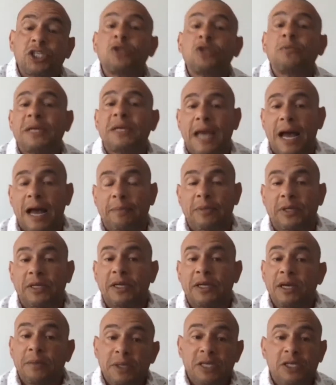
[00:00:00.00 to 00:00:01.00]
be happy,
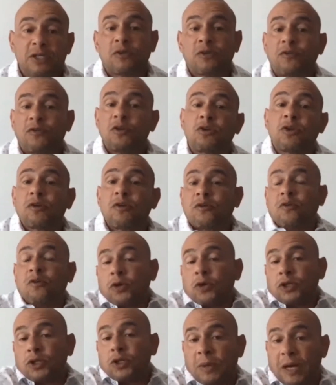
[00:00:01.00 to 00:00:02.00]
because if you can
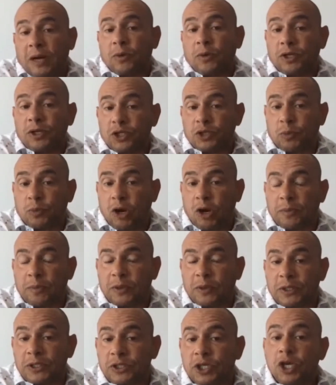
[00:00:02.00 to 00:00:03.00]
afford to buy one of these
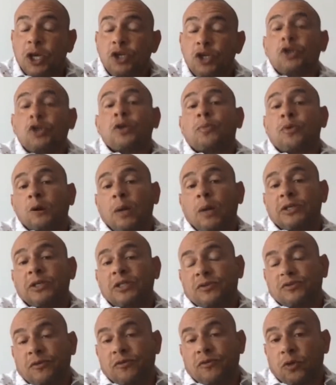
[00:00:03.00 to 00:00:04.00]
properties, you can probably
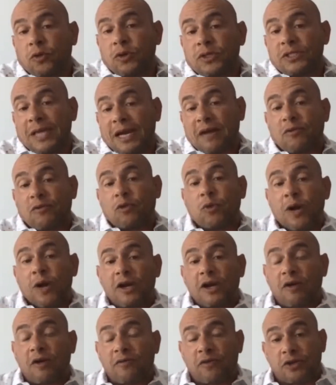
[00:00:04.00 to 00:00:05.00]
afford to have a
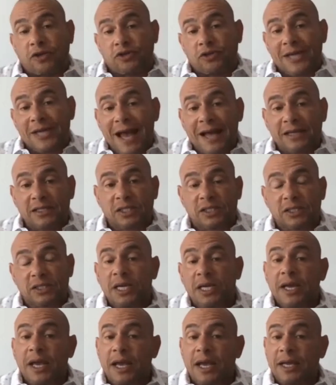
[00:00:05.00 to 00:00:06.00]
write-off on your taxes.
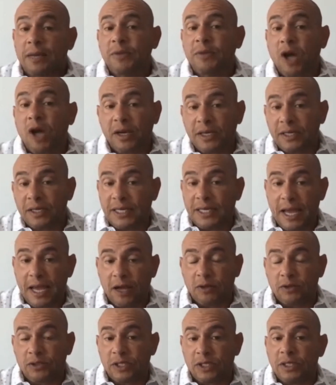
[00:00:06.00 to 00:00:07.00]
And I'm not an
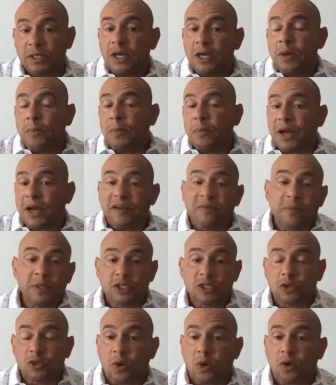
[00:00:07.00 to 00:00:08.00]
accountant, but I've
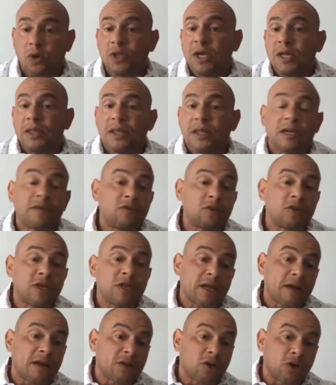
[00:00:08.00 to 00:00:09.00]
been told that if you
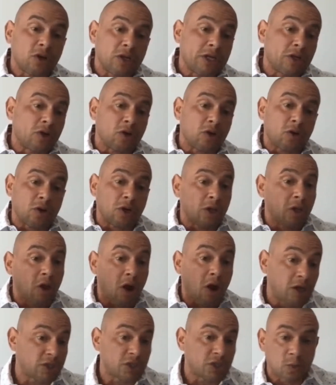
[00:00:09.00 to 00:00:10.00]
incur a
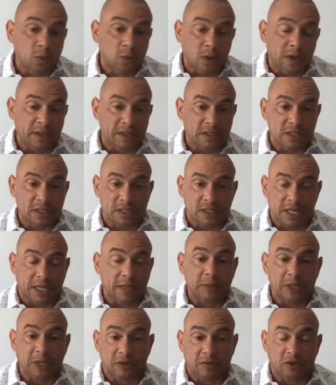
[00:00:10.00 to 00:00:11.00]
loss in one
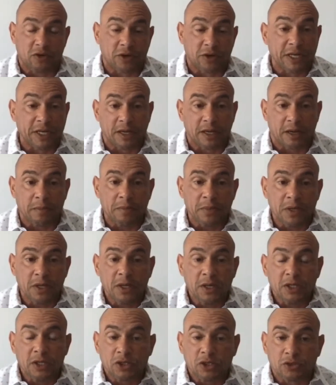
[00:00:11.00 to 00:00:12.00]
segment of your income
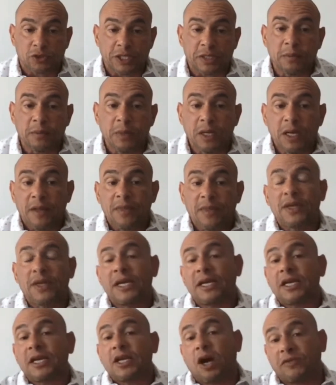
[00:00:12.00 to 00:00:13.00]
stream, then
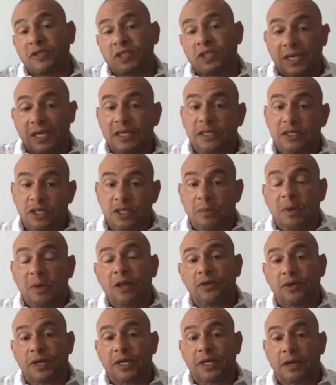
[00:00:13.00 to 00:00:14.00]
it can offset some
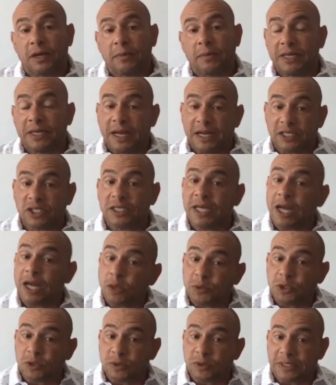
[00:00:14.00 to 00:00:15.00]
other income, and it actually
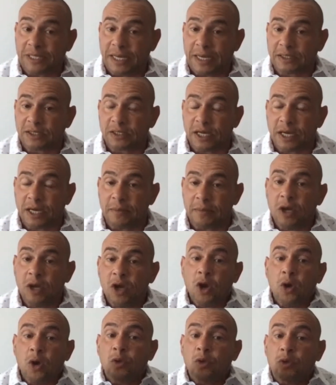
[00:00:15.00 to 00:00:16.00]
helps you at tax time.
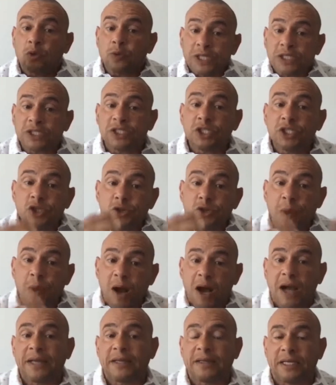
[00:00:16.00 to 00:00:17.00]
The reason you
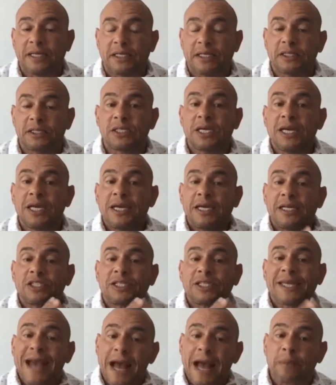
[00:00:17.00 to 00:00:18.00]
buy these is
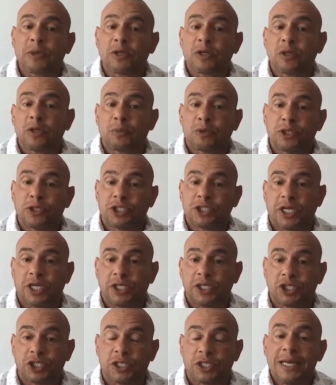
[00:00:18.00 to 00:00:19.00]
capital
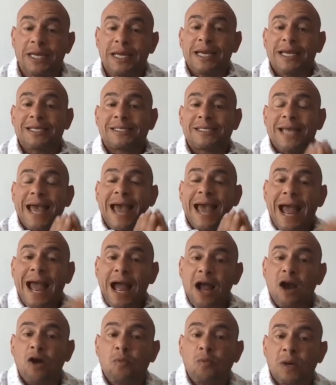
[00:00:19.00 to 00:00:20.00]
appreciation, is
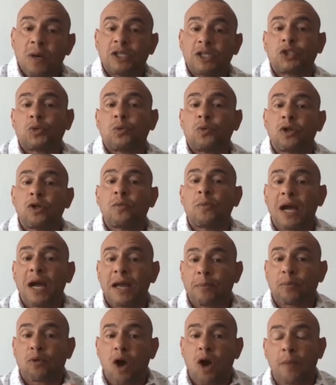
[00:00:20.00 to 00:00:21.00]
how much will my
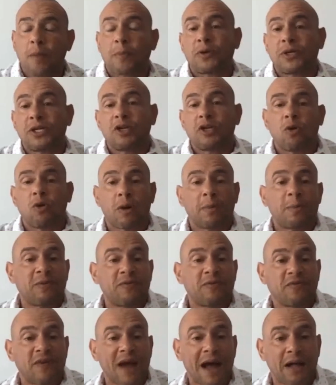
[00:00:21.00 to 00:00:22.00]
property go up
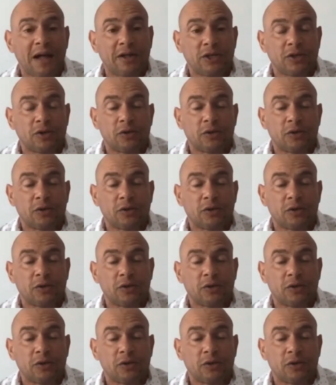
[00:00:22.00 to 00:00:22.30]
in value?